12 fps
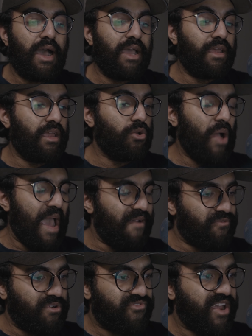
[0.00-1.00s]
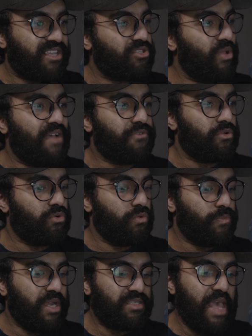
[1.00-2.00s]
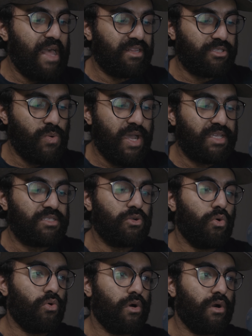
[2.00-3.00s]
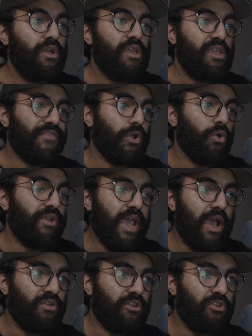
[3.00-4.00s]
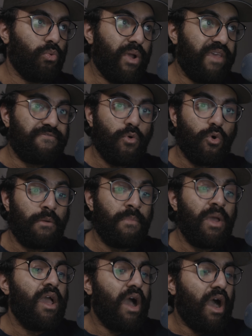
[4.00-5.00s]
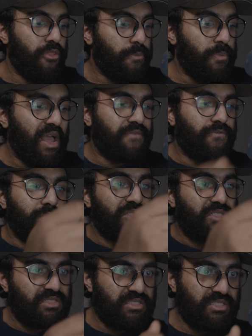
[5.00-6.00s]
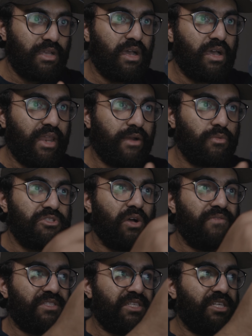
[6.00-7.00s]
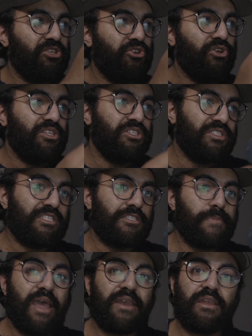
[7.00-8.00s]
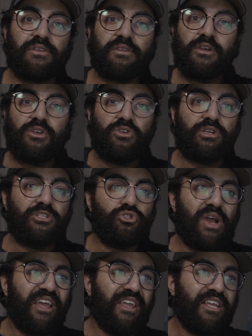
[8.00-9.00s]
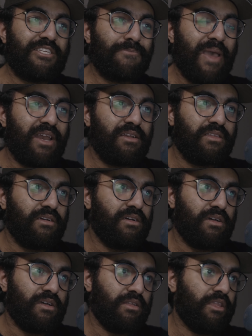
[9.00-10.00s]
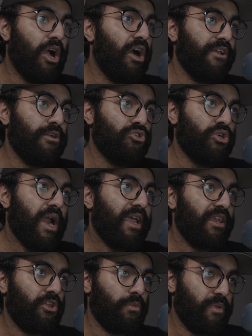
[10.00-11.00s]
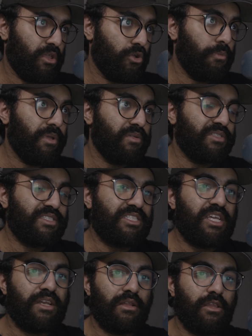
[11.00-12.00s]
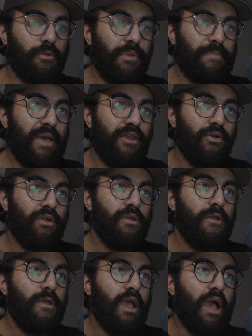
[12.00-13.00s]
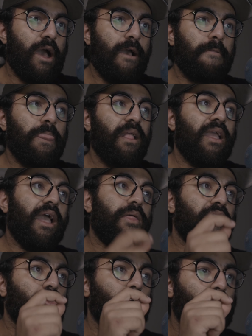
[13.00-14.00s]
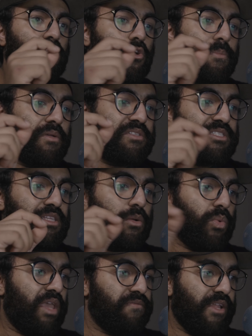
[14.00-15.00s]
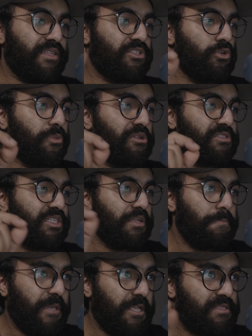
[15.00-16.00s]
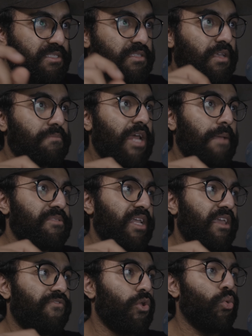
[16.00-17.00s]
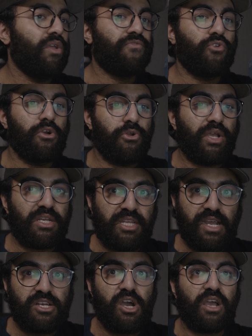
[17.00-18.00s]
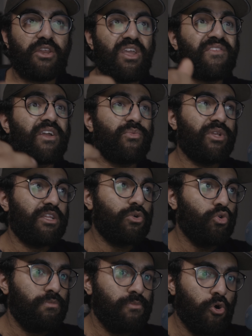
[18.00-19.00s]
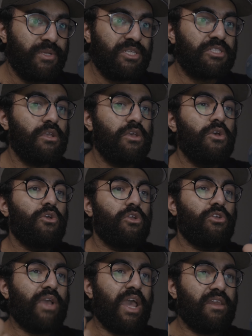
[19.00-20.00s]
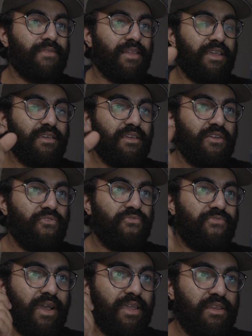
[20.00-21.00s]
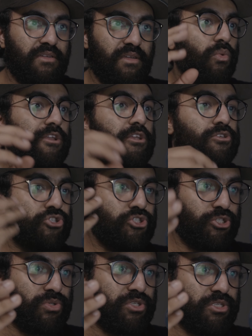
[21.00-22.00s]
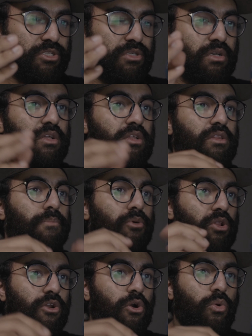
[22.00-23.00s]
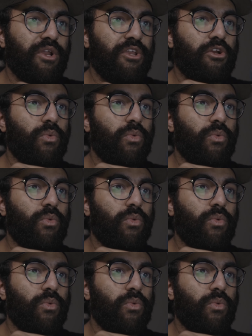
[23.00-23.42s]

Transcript: I know After Effects, you have to press L twice or you have to go down into the waveform. Other platforms, it's like Resolve, it's easier. You can just expand it. You can drag and expand the audio track and you'll be able to see it a little bit better. And then you'll be able to see the wavelengths. You'll be able to see the beats. Sometimes like if you're doing a TikTok and you have like a really cool moment, you kind of like find it where you shoot the bullet, or when